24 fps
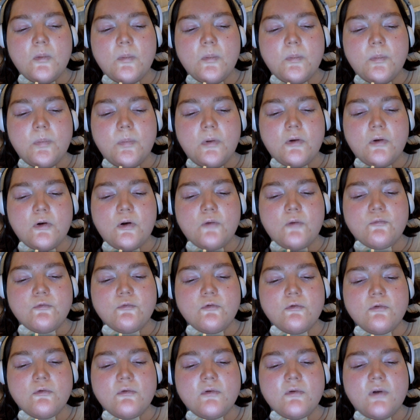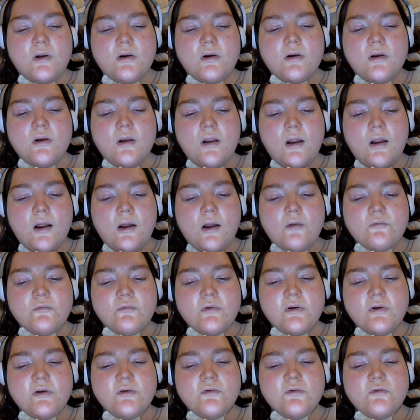But other than
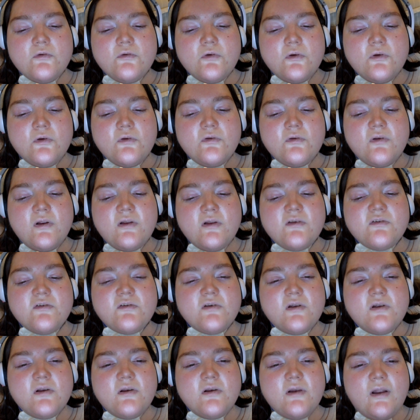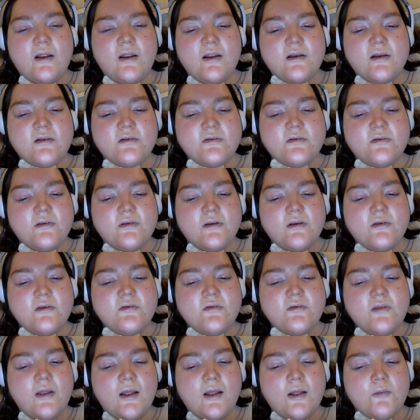having to disconnect the
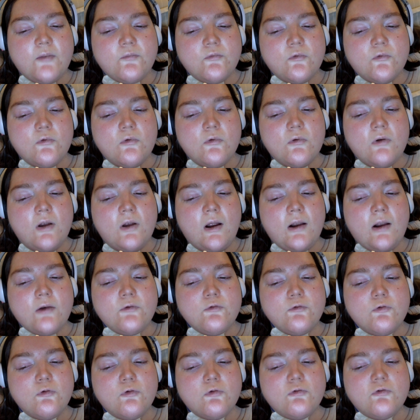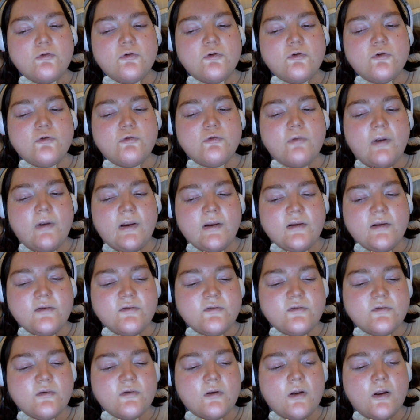tether lanyard
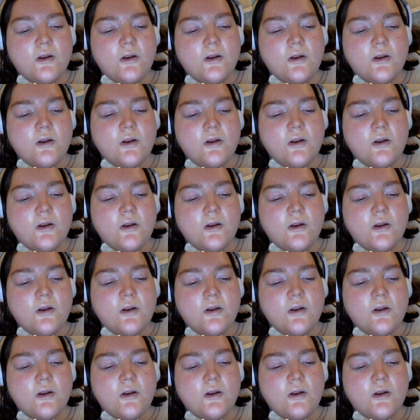strings,